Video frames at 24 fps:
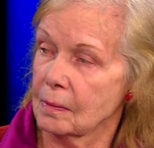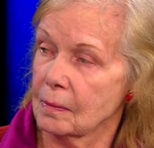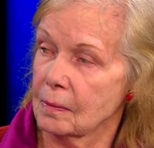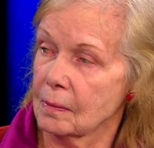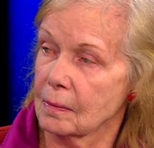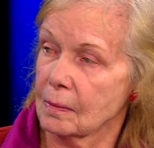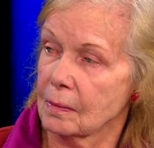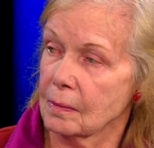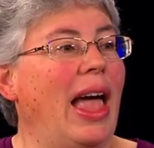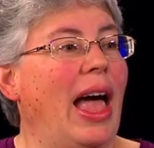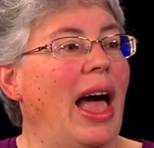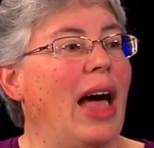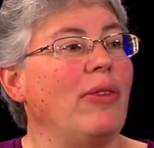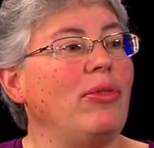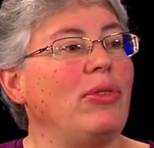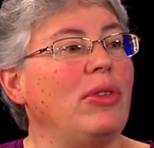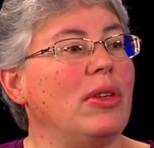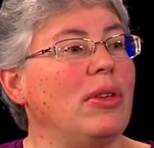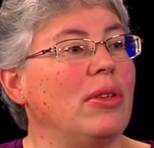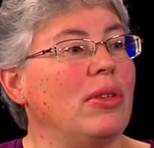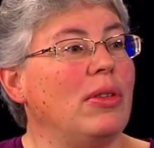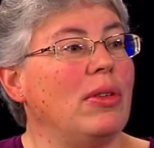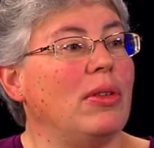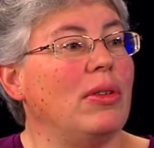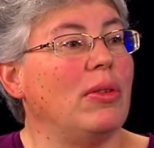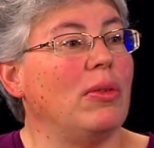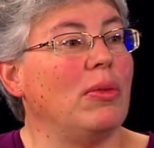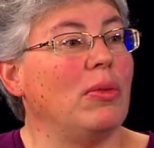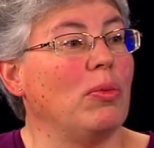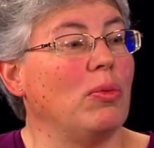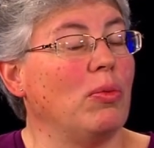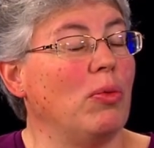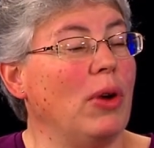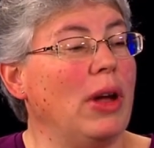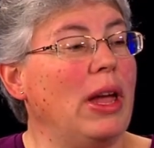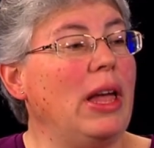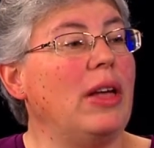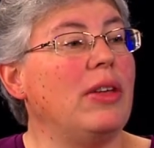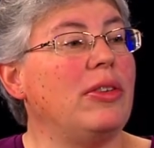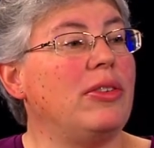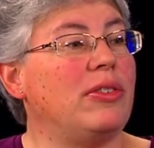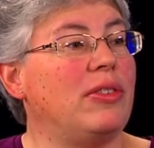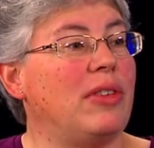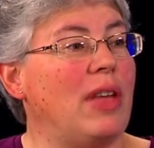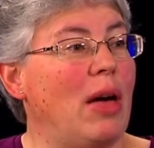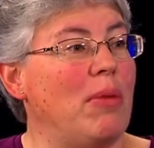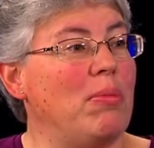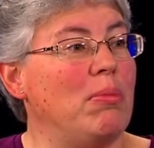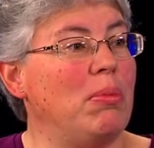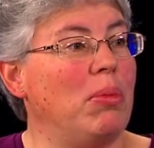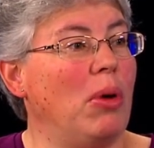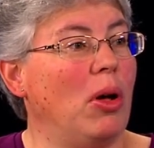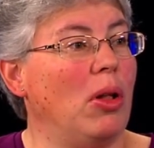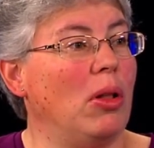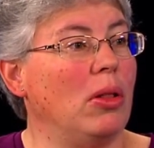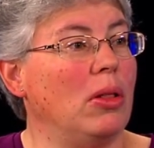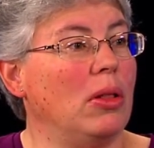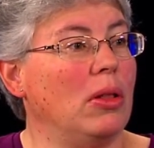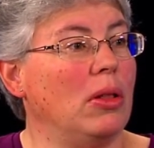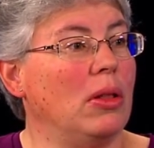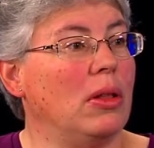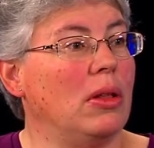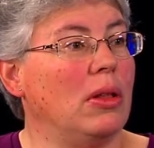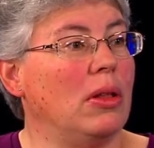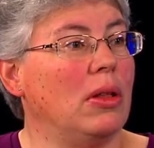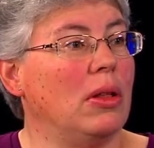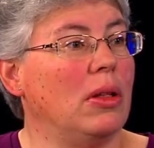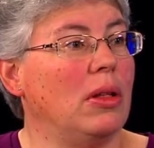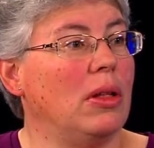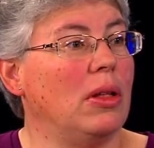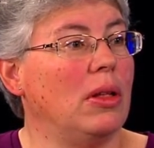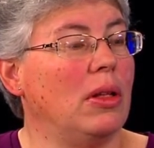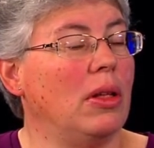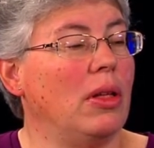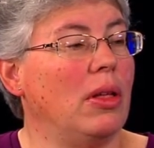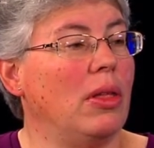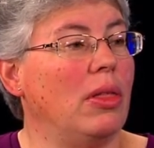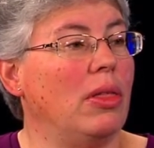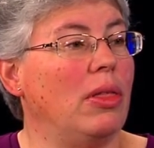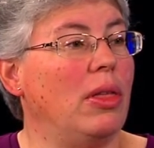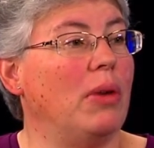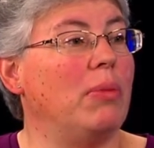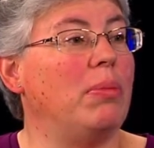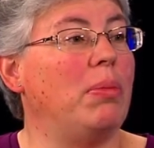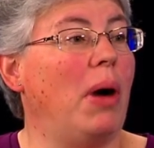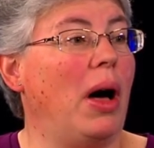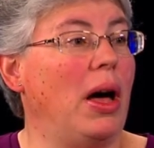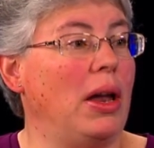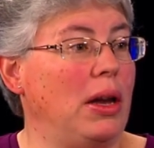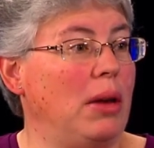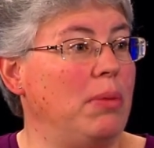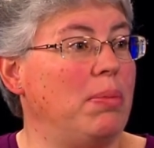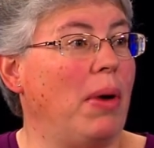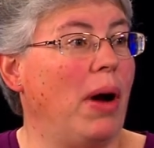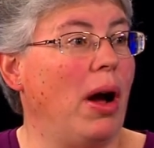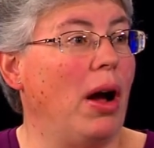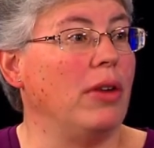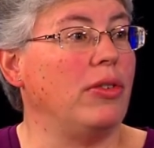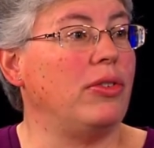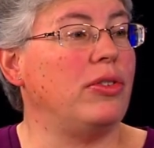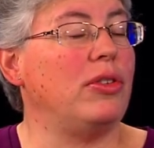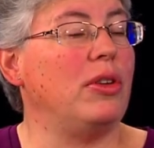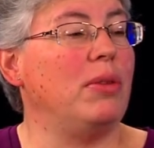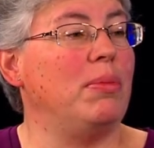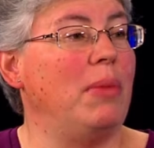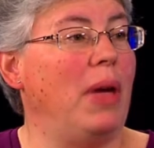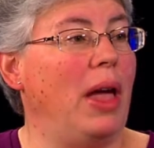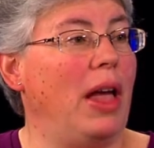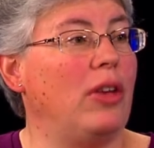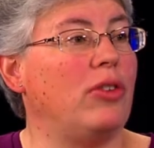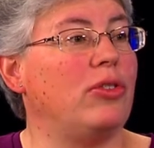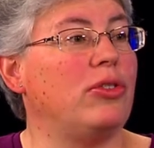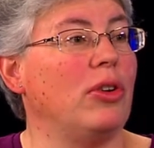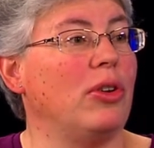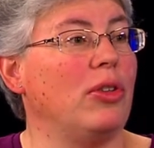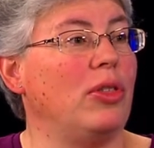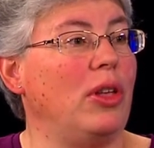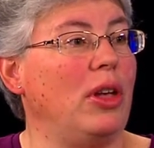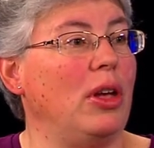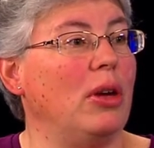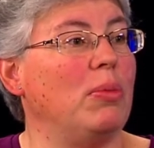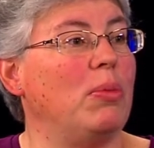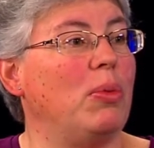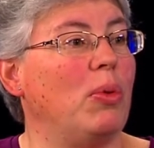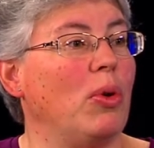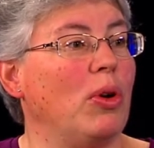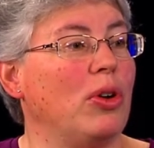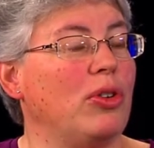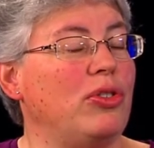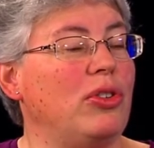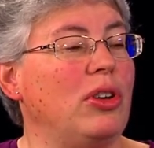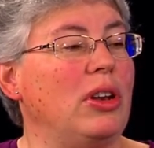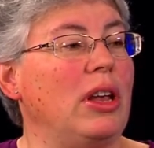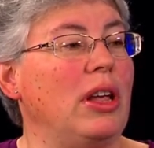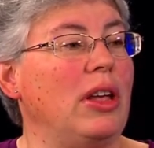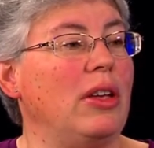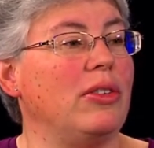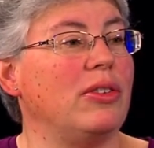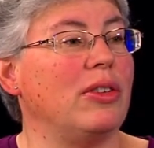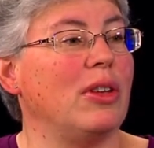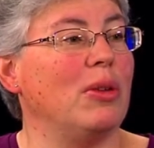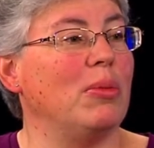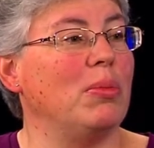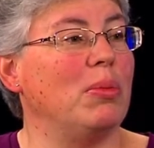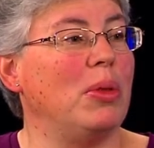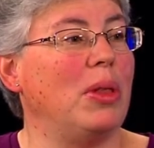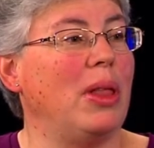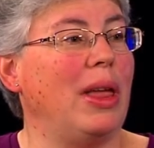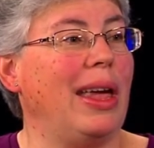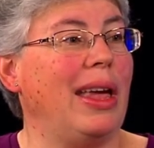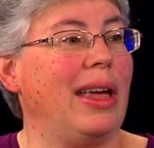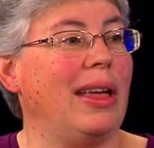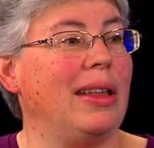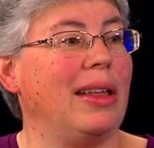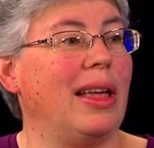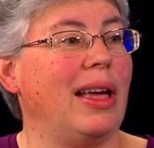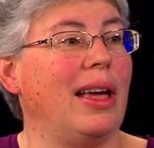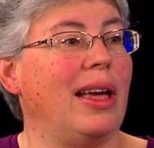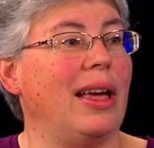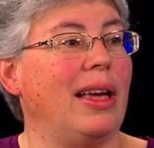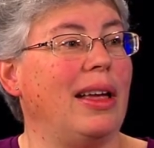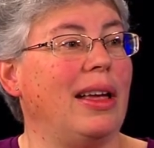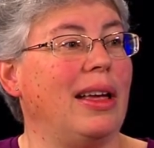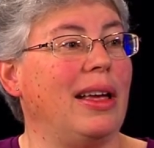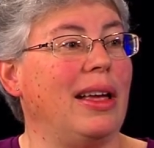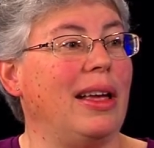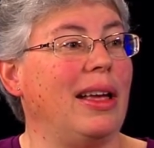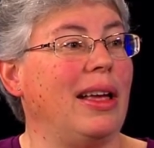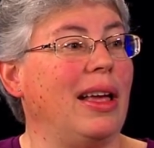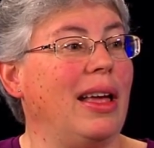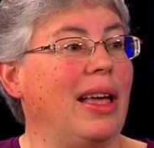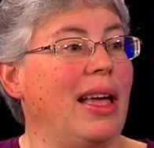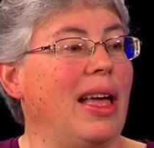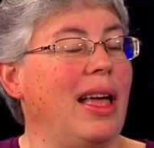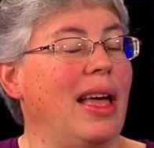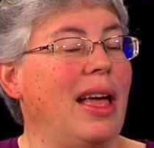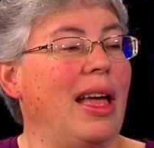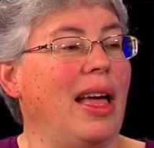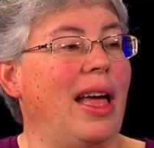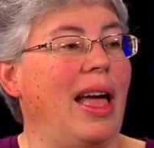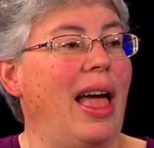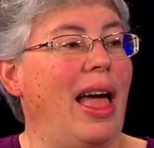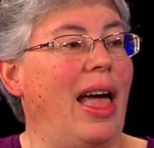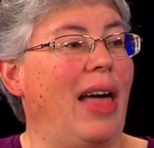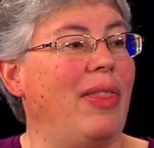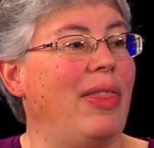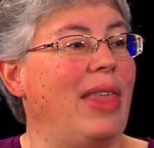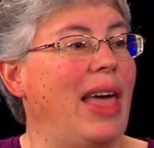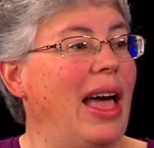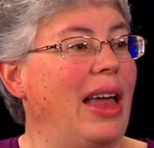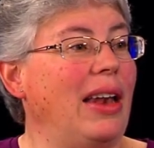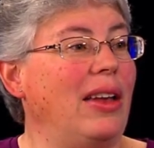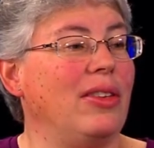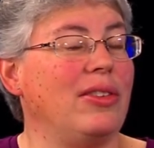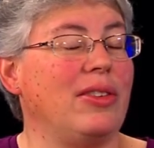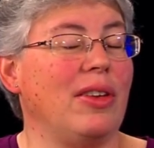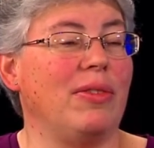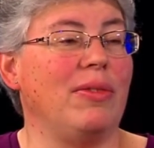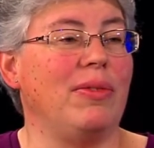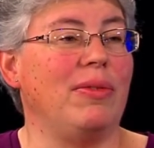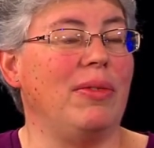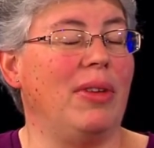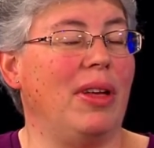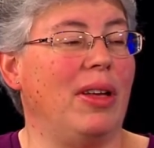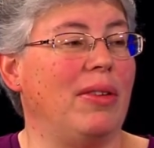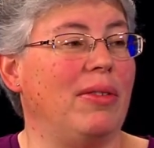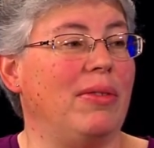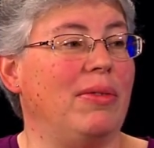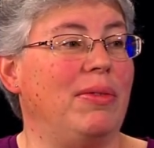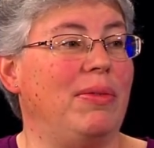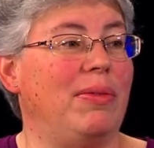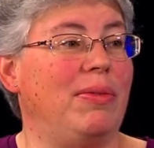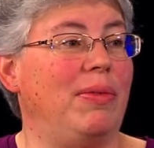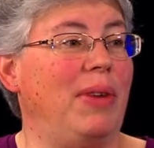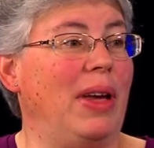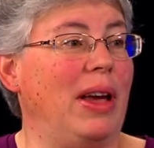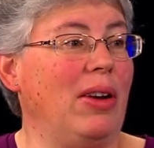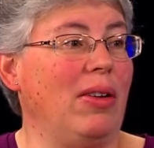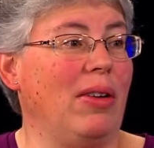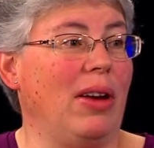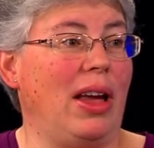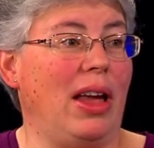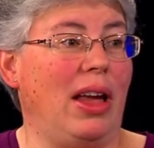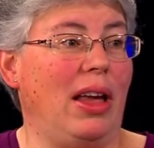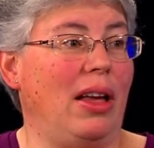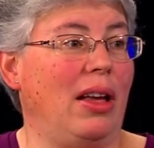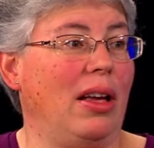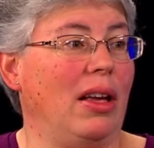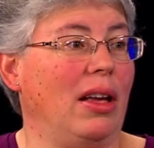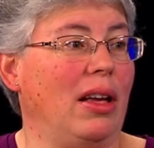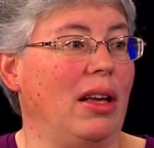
they have to reassemble the body parts to make sure the abortion is complete. Mm-hmm. And that is a, a very